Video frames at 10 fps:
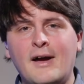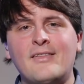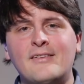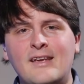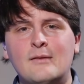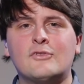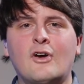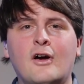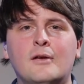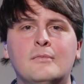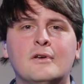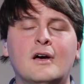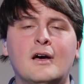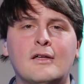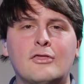at the same time,
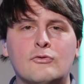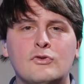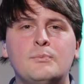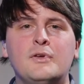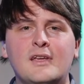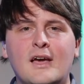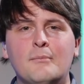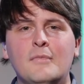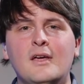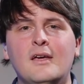at 3 p.m.